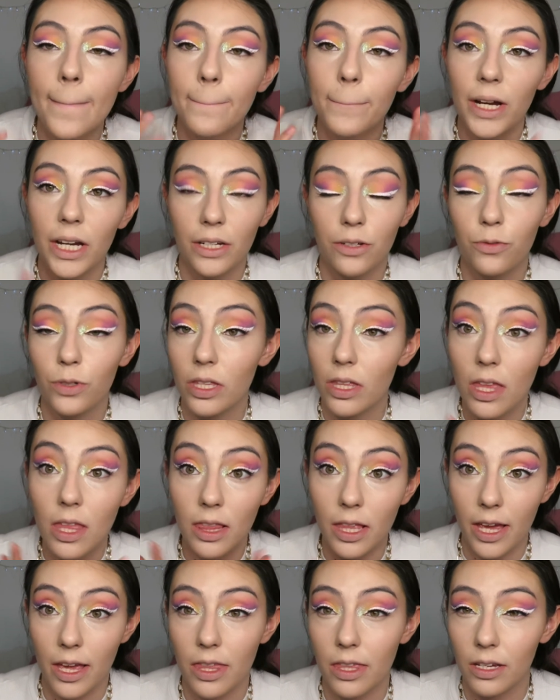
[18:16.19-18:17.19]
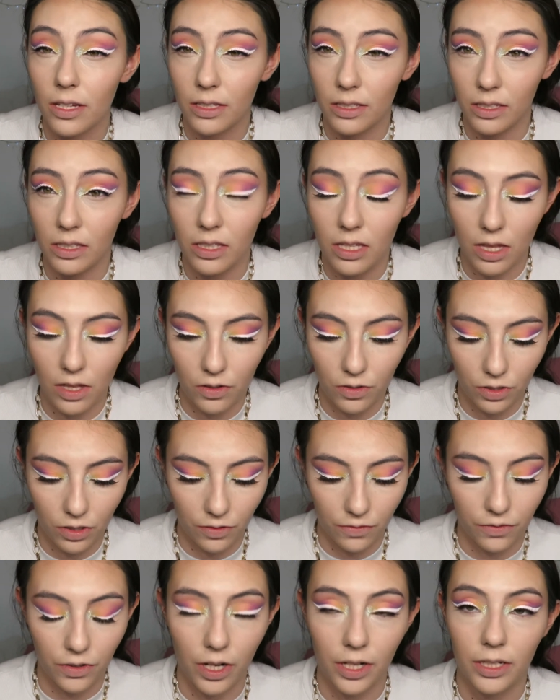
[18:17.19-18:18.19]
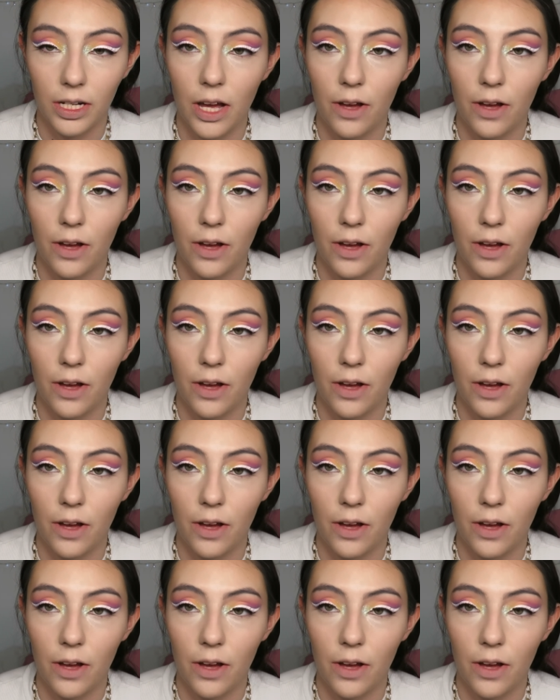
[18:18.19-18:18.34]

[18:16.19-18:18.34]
But I really like the concealer so far.